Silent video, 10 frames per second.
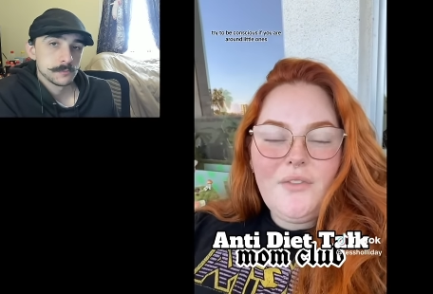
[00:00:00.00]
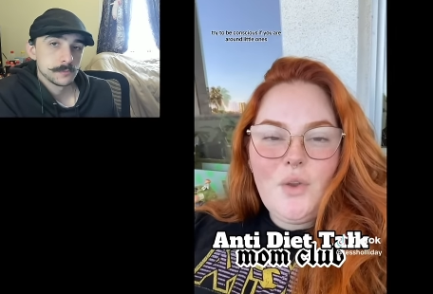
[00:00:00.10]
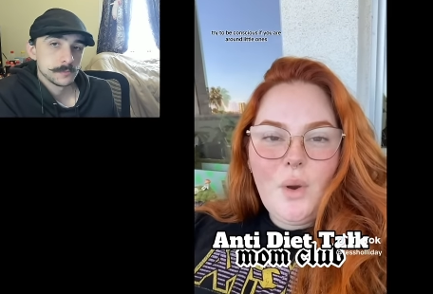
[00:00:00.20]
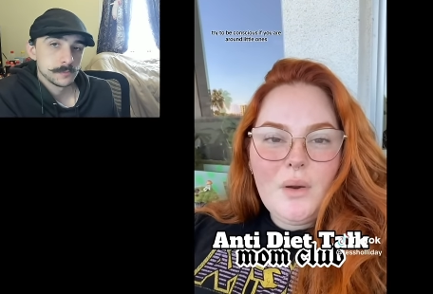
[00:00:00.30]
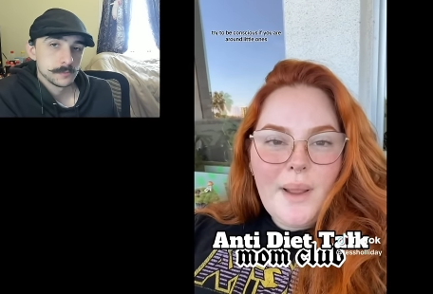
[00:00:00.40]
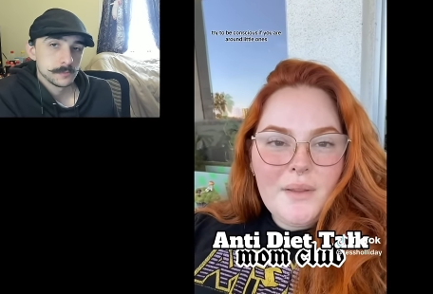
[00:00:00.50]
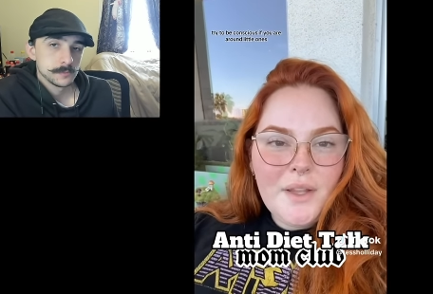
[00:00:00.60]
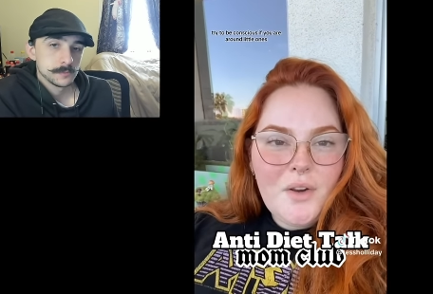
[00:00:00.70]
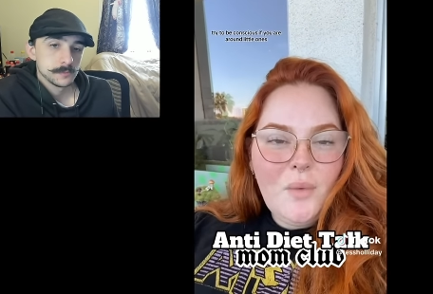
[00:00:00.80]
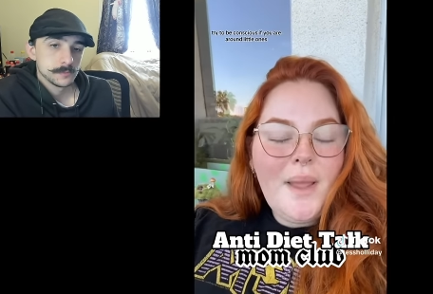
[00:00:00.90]
Speaker 1: if you are around
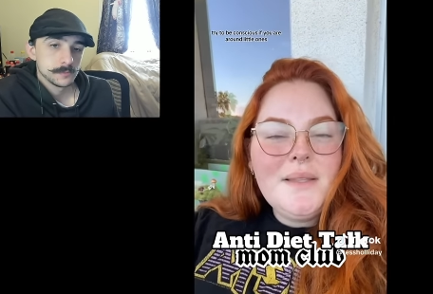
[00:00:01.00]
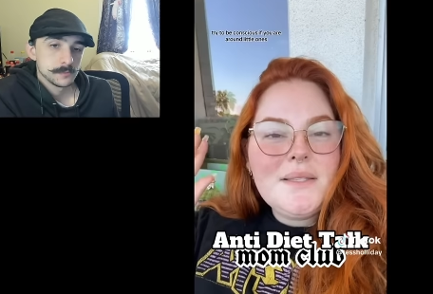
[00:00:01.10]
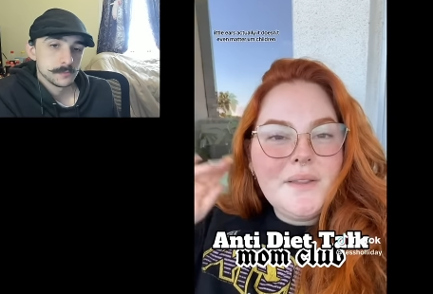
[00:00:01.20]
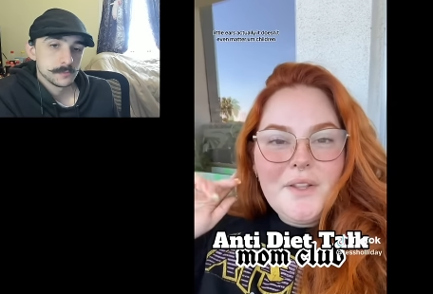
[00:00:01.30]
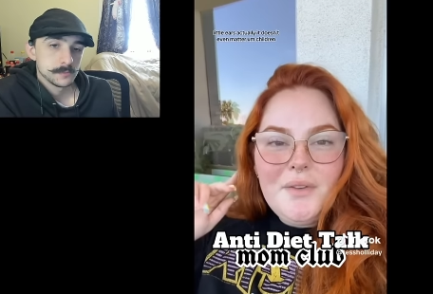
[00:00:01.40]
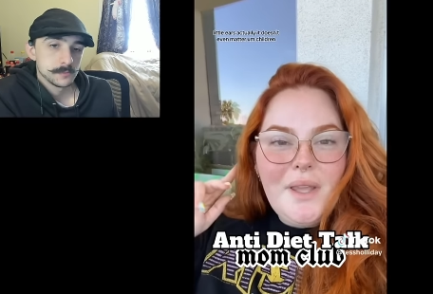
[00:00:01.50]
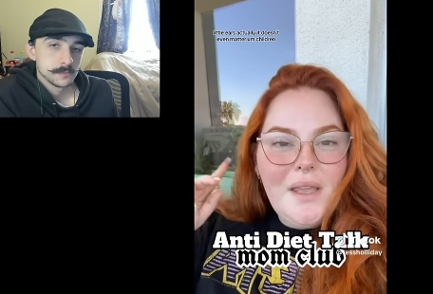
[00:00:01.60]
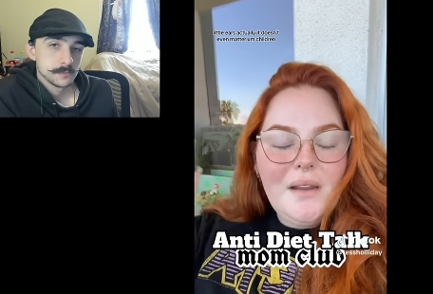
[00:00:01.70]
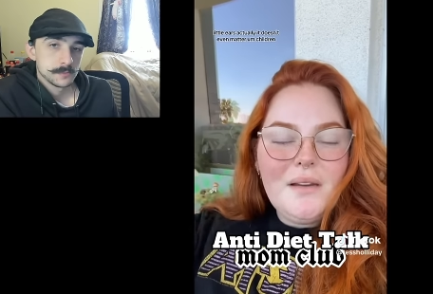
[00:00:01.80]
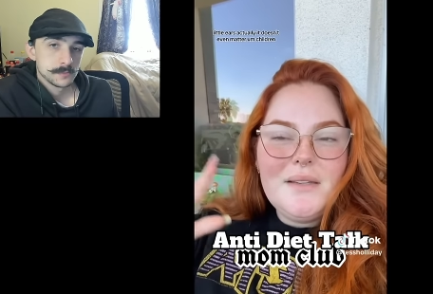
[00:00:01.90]
little ones, little
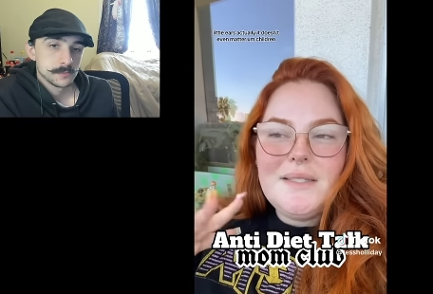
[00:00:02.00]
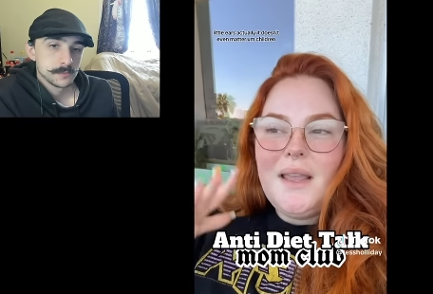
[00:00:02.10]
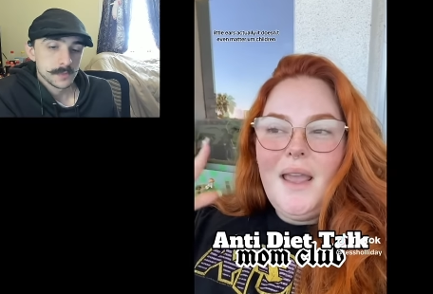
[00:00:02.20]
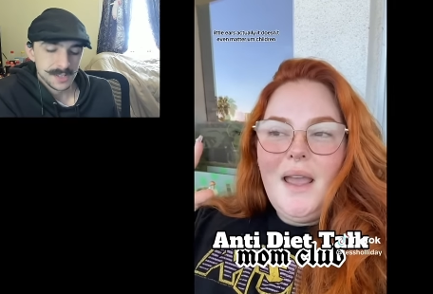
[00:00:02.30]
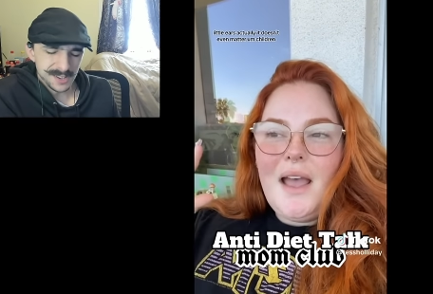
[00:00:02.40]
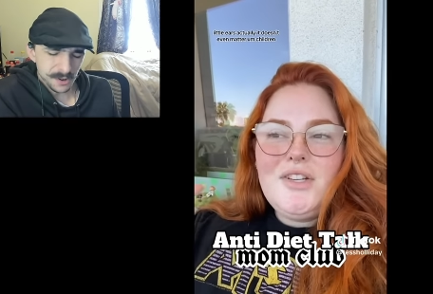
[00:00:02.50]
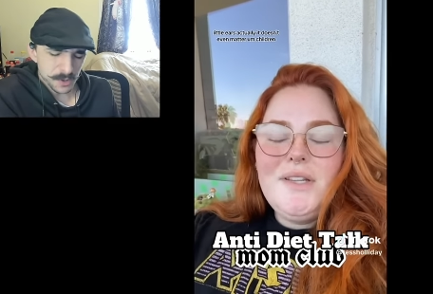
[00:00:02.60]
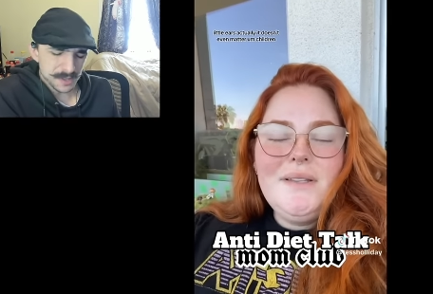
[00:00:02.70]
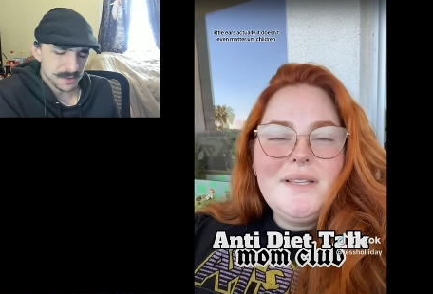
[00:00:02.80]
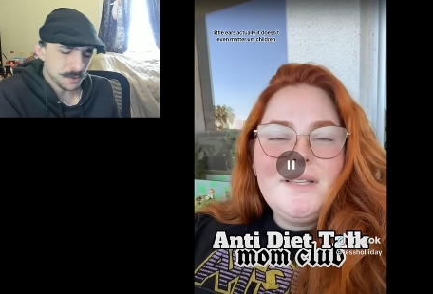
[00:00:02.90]
ears. You know,
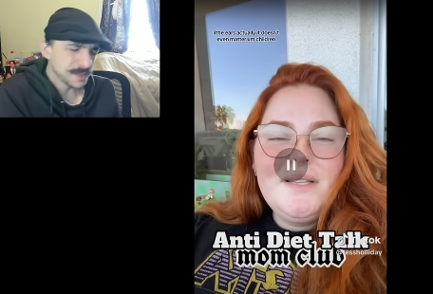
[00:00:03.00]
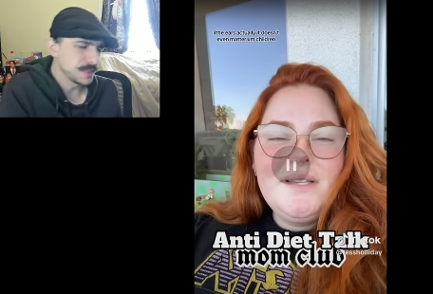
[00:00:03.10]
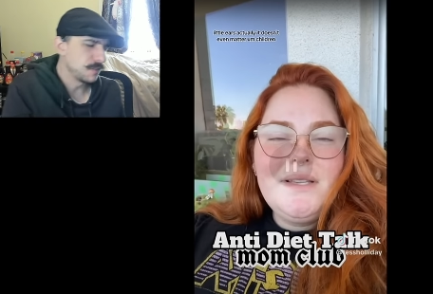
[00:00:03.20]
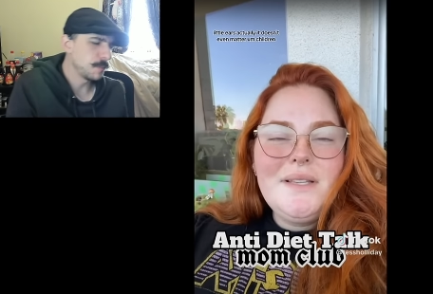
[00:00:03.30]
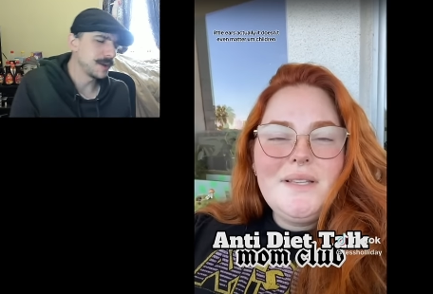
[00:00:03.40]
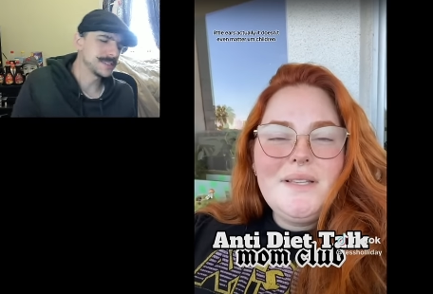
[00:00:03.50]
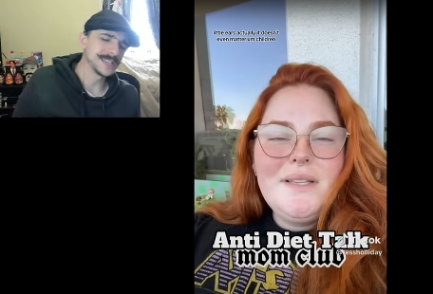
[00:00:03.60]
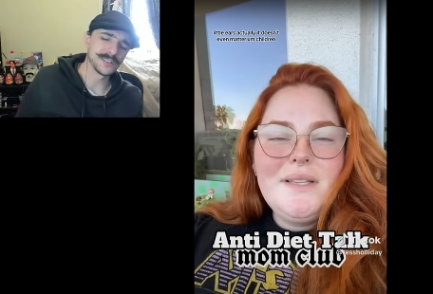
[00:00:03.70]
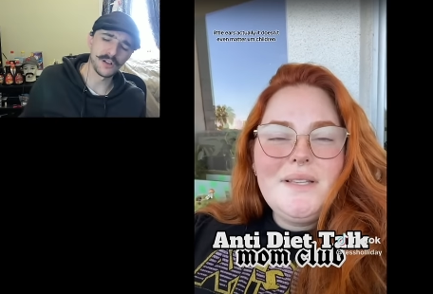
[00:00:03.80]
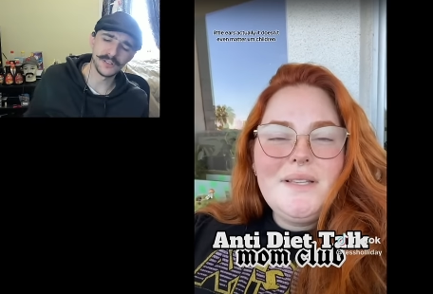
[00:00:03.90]
Actually, what, I, you know what I
Speaker 2: love about
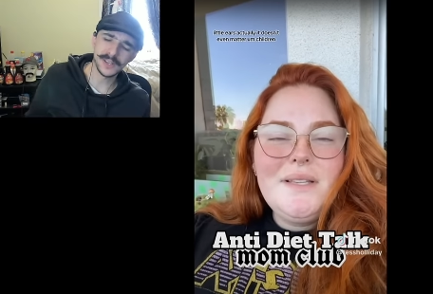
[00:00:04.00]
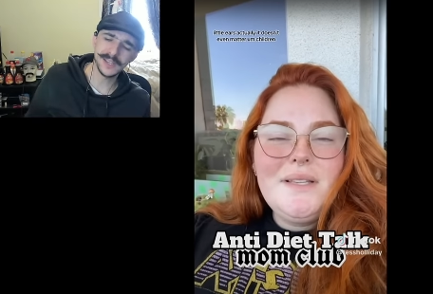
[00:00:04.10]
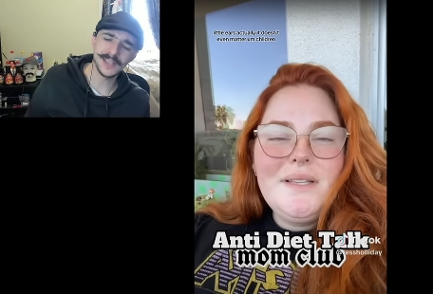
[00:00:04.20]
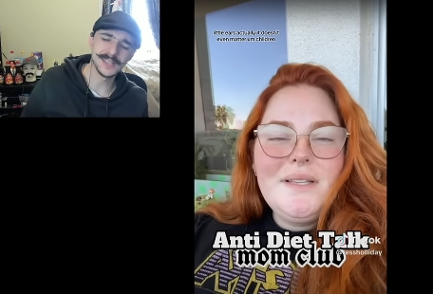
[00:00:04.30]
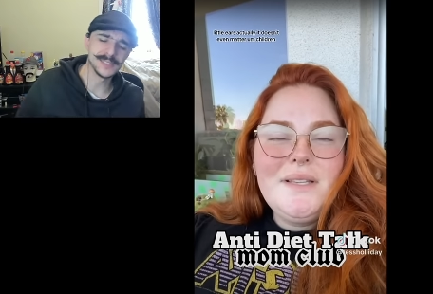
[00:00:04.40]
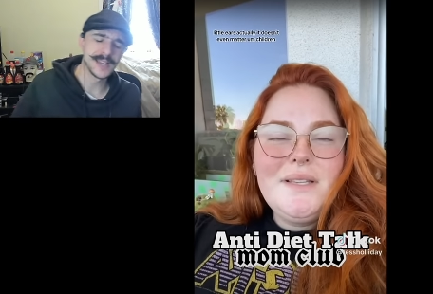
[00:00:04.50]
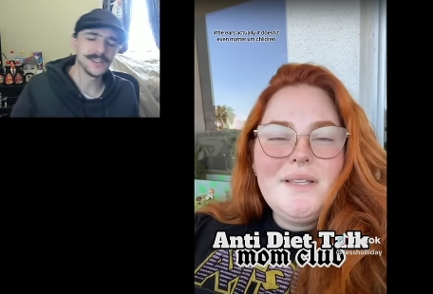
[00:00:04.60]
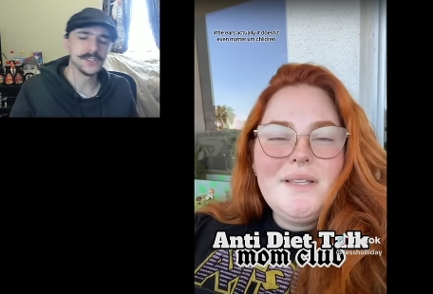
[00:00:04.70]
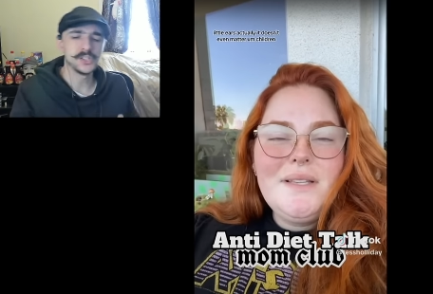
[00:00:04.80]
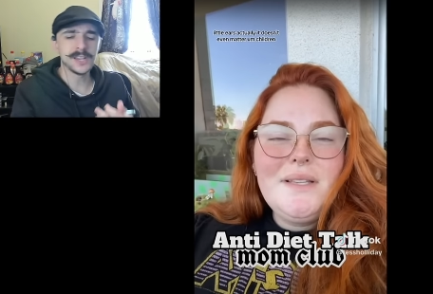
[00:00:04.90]
Tess Holliday is
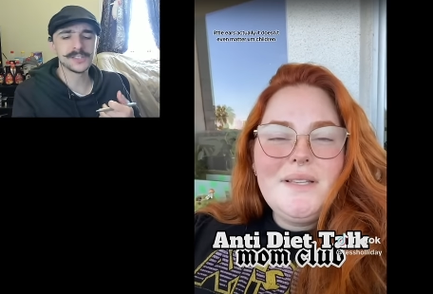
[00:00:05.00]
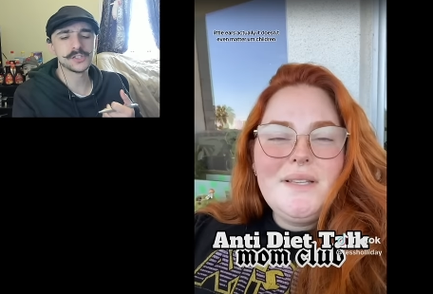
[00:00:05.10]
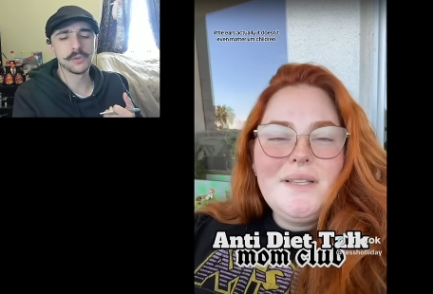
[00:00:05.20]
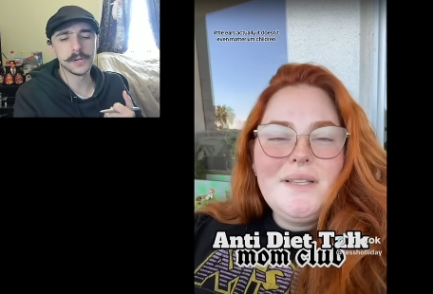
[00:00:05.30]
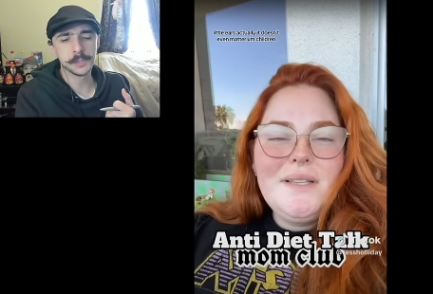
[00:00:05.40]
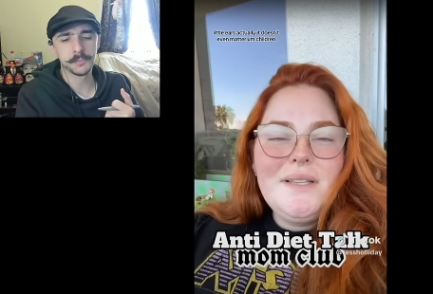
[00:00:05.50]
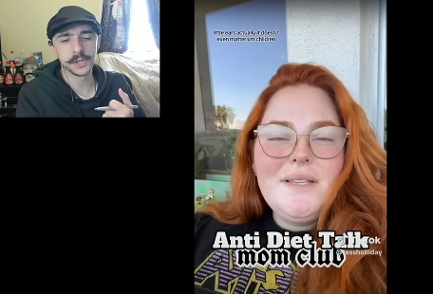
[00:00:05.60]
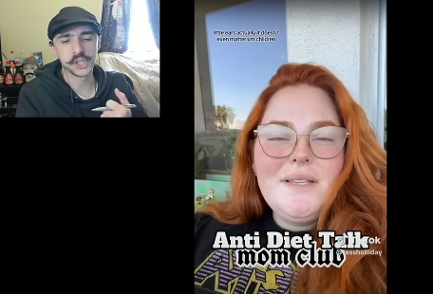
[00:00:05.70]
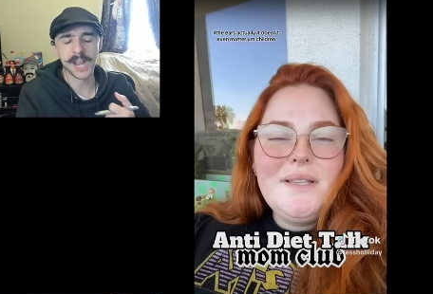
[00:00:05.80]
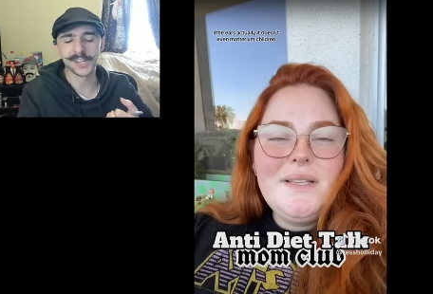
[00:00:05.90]
that she has so much
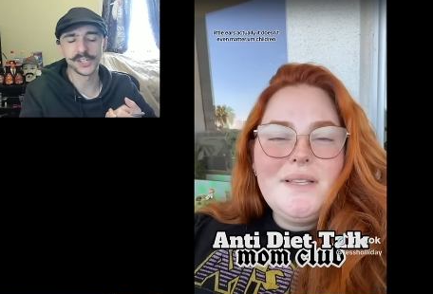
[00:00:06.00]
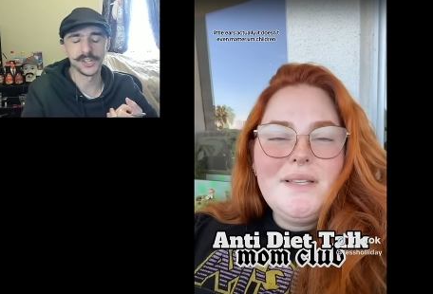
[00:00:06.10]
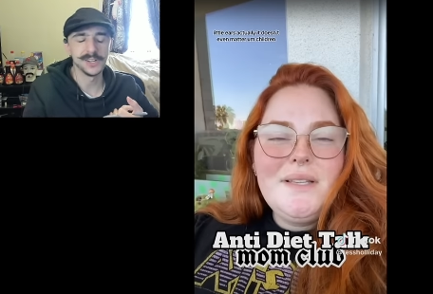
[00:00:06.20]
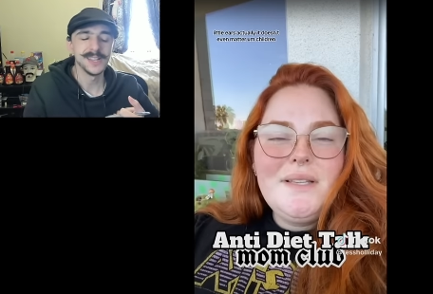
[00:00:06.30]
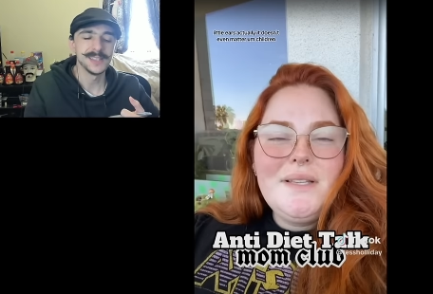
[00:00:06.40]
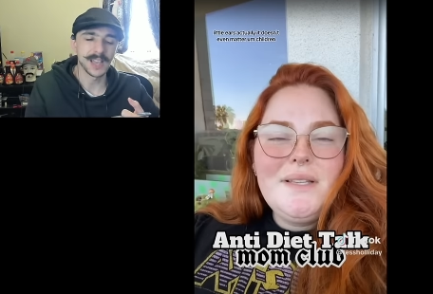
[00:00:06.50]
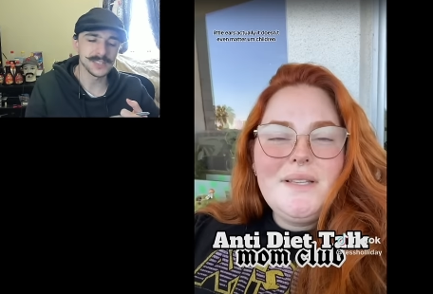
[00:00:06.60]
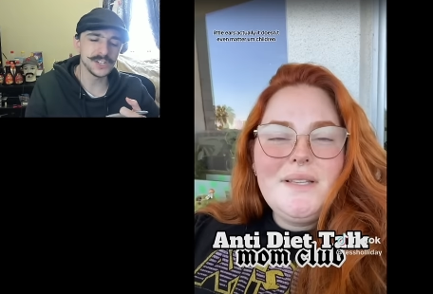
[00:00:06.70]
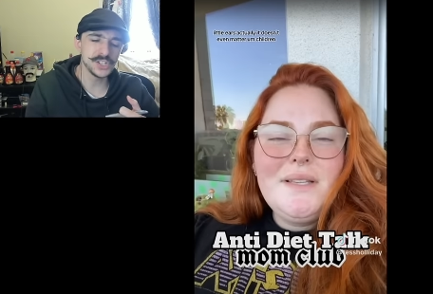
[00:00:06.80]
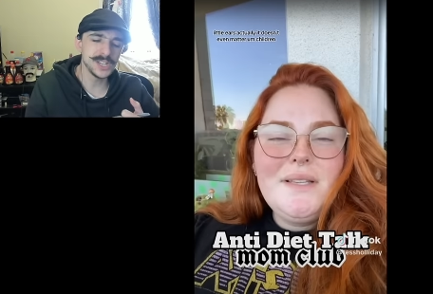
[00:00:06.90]
projection,
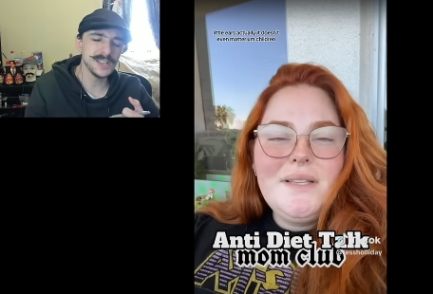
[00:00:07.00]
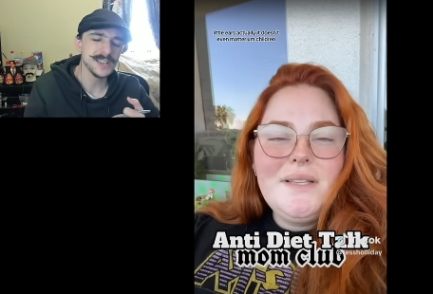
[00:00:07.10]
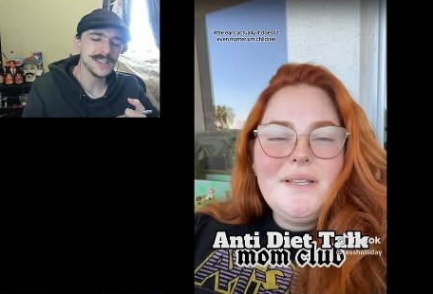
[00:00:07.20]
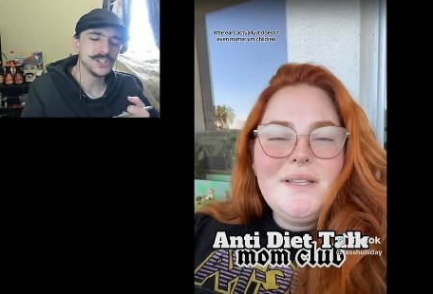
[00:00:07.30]
doesn't she?